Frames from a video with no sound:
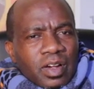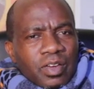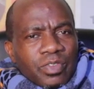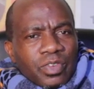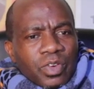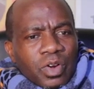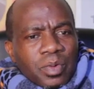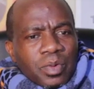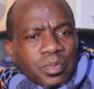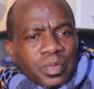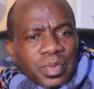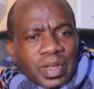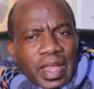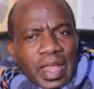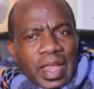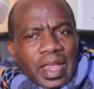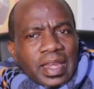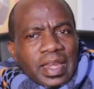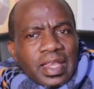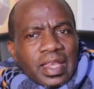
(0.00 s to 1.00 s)
from
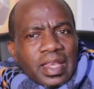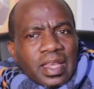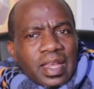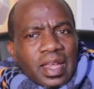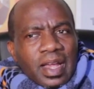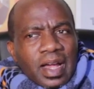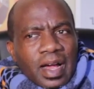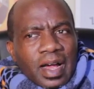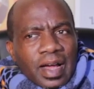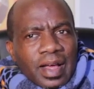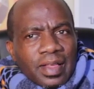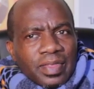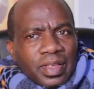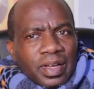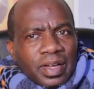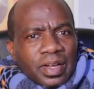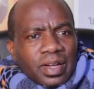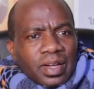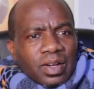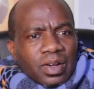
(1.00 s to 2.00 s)
any
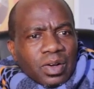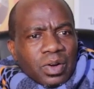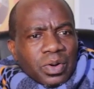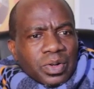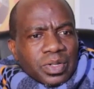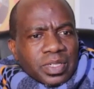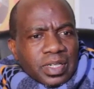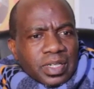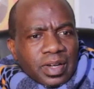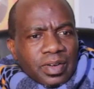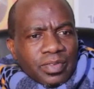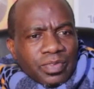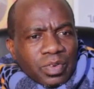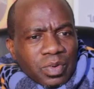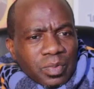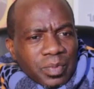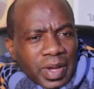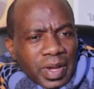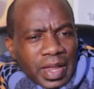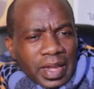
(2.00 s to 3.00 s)
other quarter,
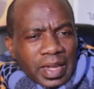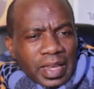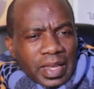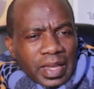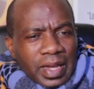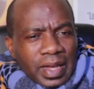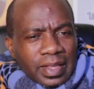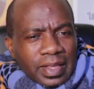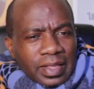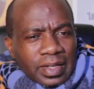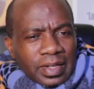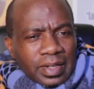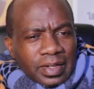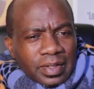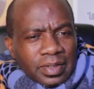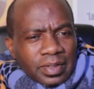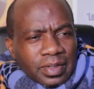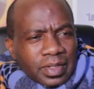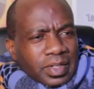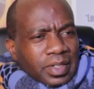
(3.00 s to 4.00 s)
from any
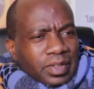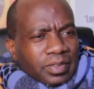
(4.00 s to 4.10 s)
other